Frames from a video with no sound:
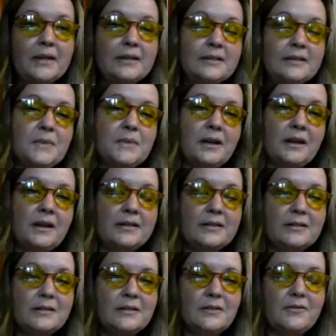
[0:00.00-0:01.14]
It's because
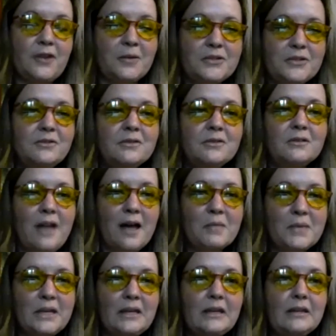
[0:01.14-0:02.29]
the pharmaceutical
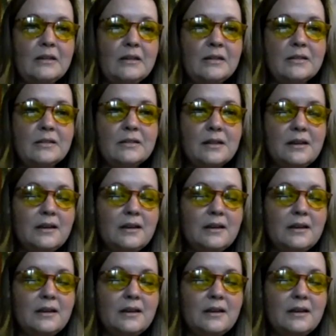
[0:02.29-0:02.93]
lobby is